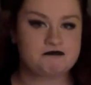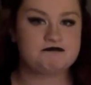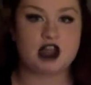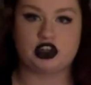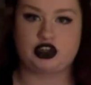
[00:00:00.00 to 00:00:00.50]

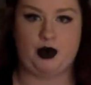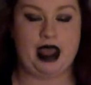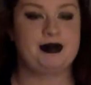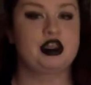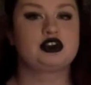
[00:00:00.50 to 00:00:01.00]
Not sure why.
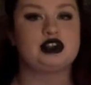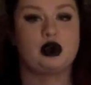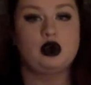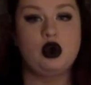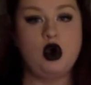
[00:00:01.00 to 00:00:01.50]

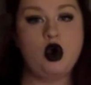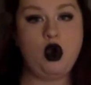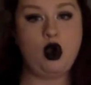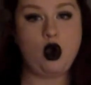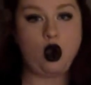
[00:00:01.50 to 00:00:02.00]
So
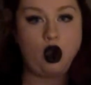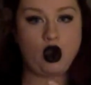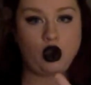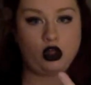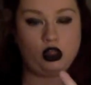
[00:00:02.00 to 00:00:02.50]

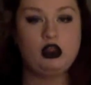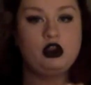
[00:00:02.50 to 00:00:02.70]
all.